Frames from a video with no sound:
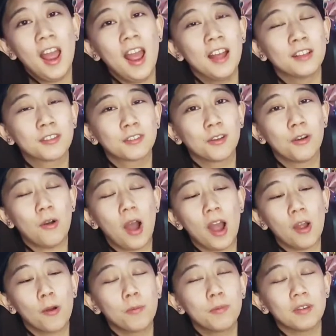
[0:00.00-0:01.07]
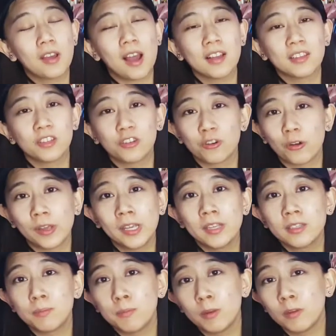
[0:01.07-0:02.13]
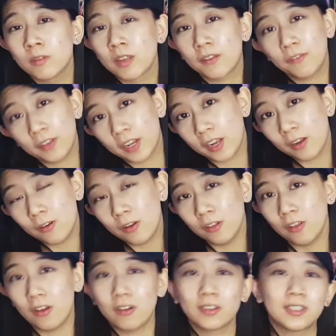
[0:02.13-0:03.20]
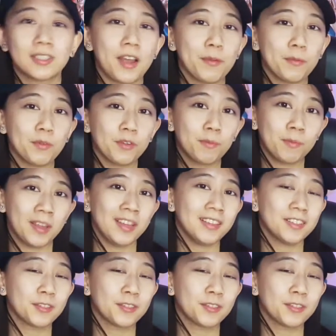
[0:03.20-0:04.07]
And so I hope you guys enjoy his music video alongside with me.